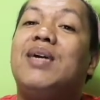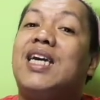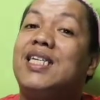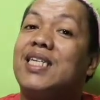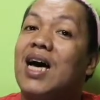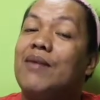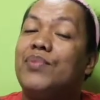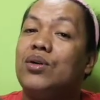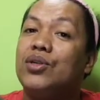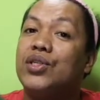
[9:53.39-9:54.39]

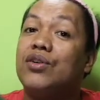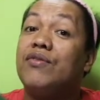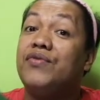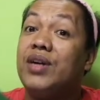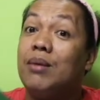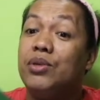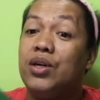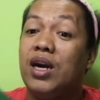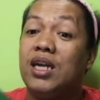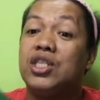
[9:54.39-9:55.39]
examples of
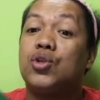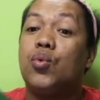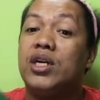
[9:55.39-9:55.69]
WH